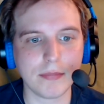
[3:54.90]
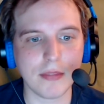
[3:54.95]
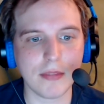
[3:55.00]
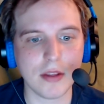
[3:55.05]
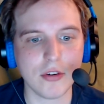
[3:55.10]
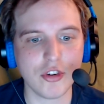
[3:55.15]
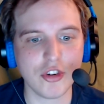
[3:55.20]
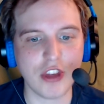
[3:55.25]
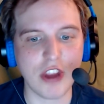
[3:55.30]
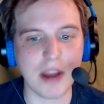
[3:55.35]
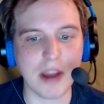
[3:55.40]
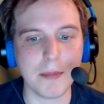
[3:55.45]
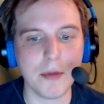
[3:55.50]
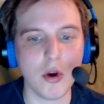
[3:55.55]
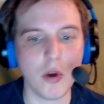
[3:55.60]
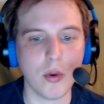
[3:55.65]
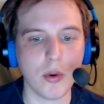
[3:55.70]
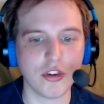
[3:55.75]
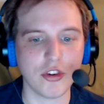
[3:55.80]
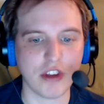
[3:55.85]

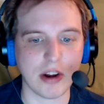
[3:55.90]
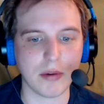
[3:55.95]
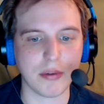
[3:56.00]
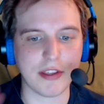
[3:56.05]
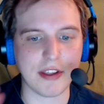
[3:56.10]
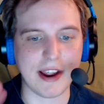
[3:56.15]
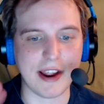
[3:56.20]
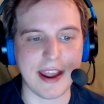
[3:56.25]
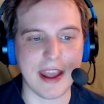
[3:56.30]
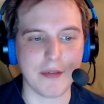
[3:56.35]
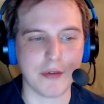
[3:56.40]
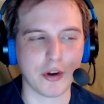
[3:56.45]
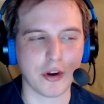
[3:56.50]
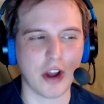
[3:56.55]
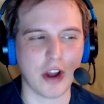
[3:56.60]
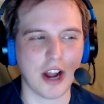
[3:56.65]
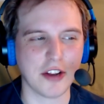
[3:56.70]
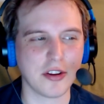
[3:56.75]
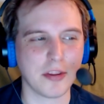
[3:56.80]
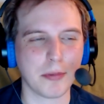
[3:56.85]
Shenmue, which I don't think I ever
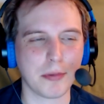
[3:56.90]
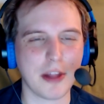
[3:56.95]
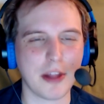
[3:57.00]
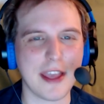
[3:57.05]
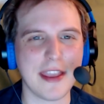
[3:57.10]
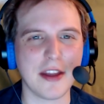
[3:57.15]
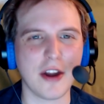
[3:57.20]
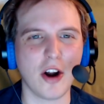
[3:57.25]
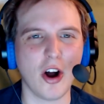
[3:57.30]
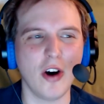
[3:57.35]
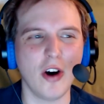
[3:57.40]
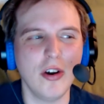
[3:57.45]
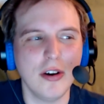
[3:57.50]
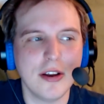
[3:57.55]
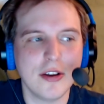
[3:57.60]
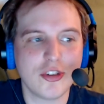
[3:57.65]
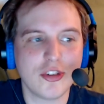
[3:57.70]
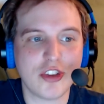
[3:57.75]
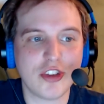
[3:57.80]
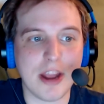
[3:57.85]
got to play at all.
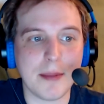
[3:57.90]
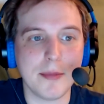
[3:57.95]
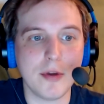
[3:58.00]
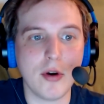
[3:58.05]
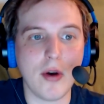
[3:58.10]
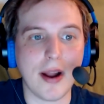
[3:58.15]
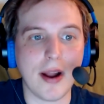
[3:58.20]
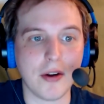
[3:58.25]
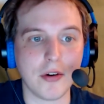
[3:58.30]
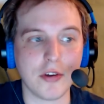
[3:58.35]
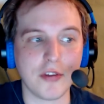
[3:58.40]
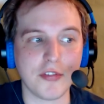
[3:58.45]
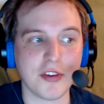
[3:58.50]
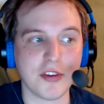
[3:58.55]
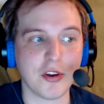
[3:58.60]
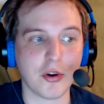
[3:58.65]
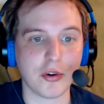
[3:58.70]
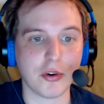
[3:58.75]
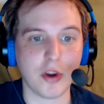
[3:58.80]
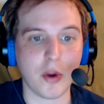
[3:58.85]
Shenmue, I don't know if
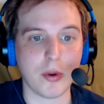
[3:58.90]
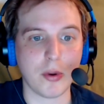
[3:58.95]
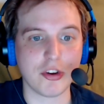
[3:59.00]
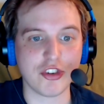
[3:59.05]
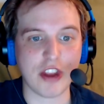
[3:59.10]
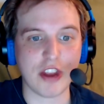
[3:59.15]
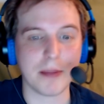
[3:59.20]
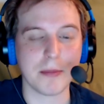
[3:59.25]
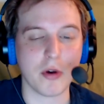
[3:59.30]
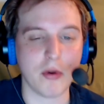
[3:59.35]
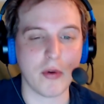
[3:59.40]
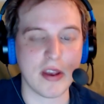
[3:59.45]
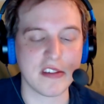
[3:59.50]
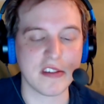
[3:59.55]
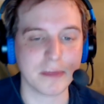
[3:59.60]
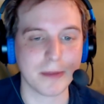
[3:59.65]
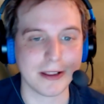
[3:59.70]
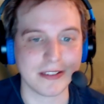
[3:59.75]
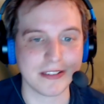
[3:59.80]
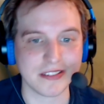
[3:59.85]
you know what Shenmue
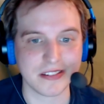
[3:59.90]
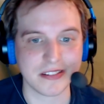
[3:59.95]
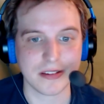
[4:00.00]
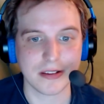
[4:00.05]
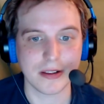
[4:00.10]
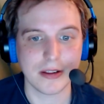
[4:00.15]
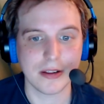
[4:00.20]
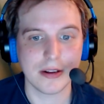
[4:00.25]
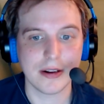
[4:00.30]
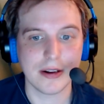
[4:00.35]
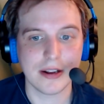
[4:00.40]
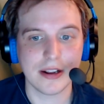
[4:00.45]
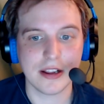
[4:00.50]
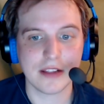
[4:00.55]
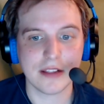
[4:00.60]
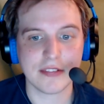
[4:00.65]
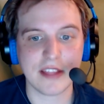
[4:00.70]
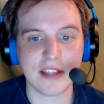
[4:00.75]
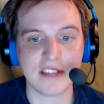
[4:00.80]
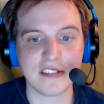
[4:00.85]
is, but
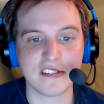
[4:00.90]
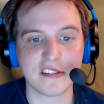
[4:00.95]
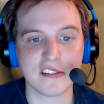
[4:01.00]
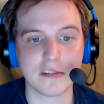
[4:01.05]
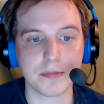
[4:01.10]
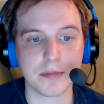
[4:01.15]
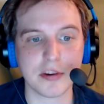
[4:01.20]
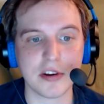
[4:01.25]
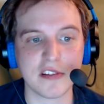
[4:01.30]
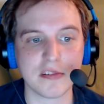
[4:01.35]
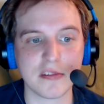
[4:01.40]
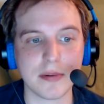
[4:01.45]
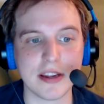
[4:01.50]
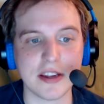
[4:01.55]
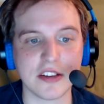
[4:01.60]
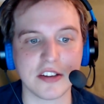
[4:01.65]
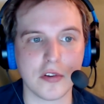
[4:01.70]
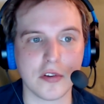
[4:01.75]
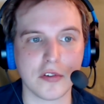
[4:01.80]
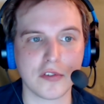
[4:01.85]
that's pretty
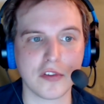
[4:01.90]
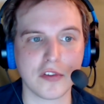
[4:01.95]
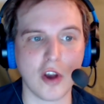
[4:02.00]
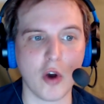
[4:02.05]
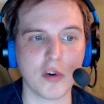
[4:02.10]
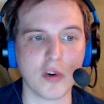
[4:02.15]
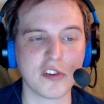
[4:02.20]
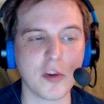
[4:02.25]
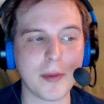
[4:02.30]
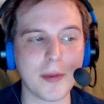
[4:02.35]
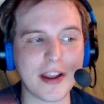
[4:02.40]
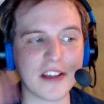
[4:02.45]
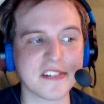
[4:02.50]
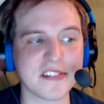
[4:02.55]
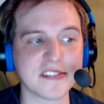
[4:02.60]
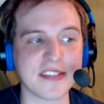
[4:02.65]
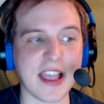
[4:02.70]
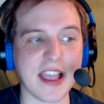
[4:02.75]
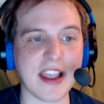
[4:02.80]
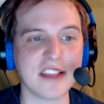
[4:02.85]
sweet. So because
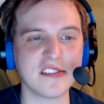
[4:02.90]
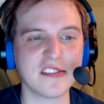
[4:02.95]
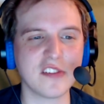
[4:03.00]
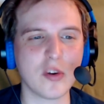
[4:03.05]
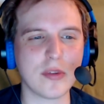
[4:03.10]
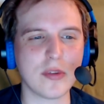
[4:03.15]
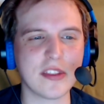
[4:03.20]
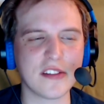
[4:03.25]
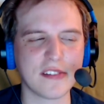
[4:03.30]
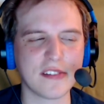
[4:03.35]
Sega's doing this,